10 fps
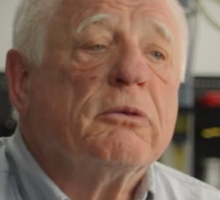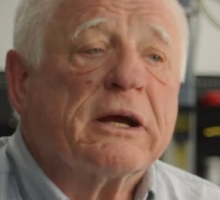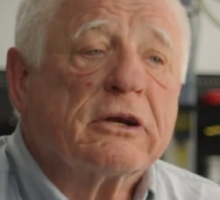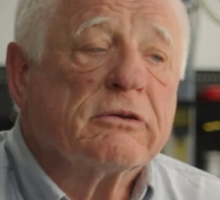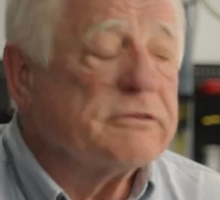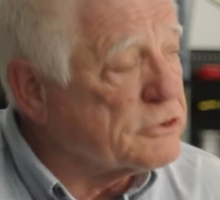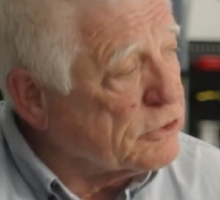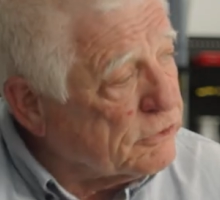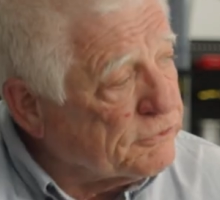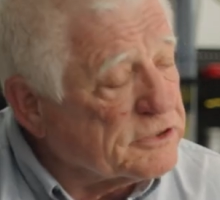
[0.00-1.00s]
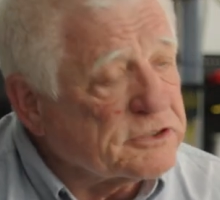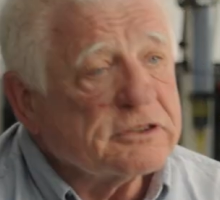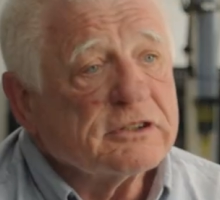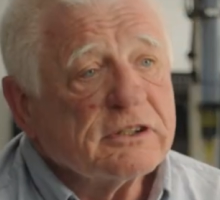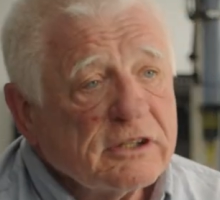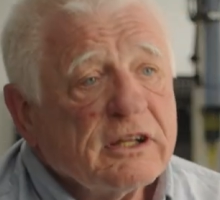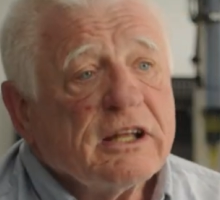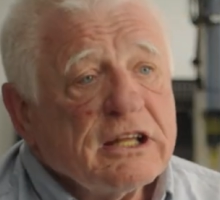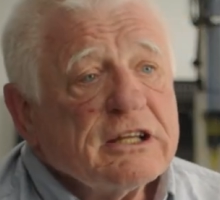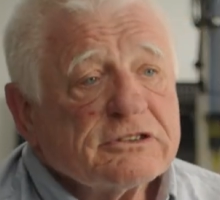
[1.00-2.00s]
back to the surface.
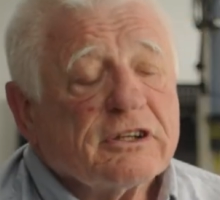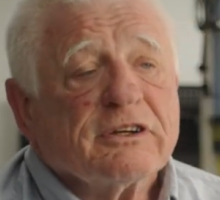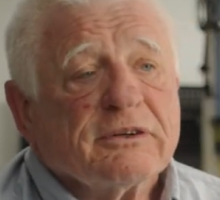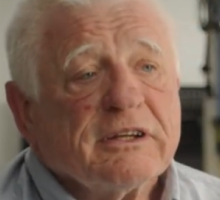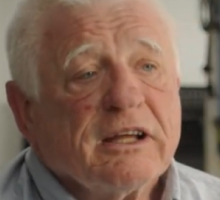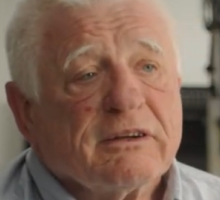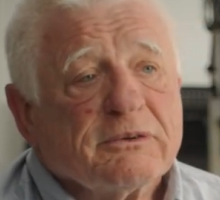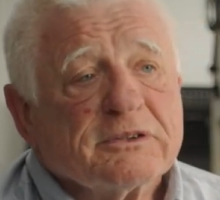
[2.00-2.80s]
So yeah, it